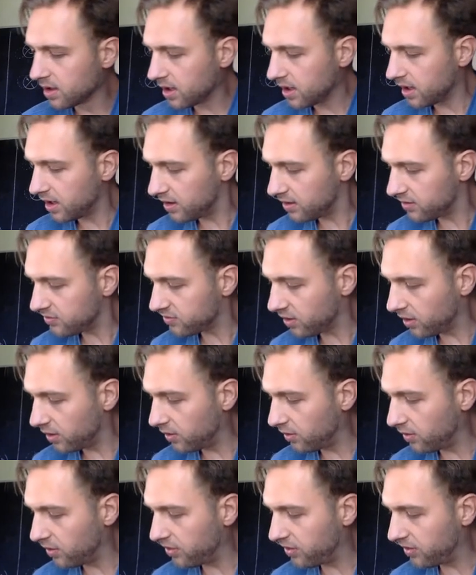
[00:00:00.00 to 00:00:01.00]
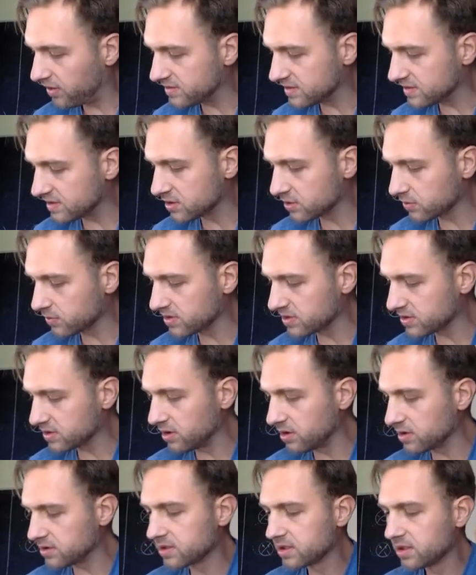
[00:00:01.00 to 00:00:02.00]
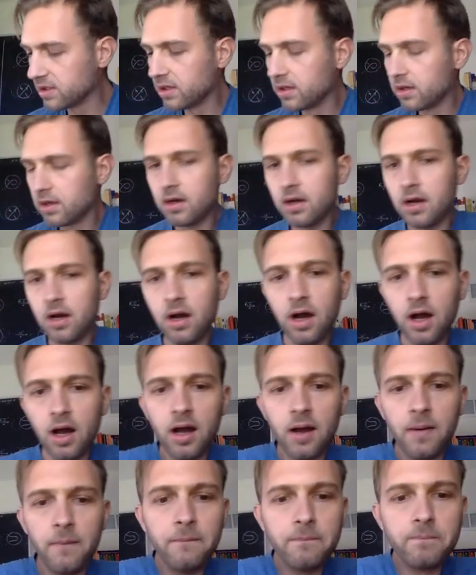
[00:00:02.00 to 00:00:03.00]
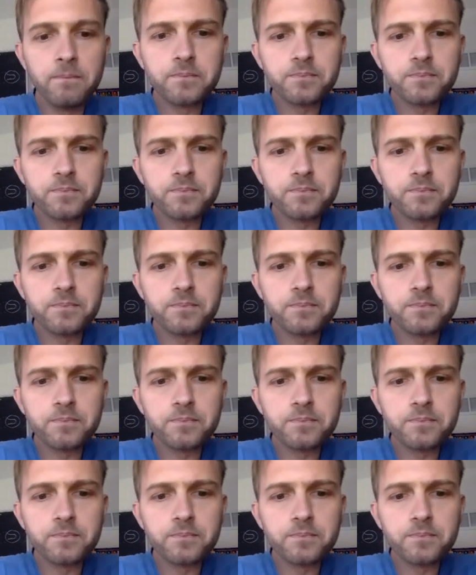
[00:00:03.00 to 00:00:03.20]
And so this is the result of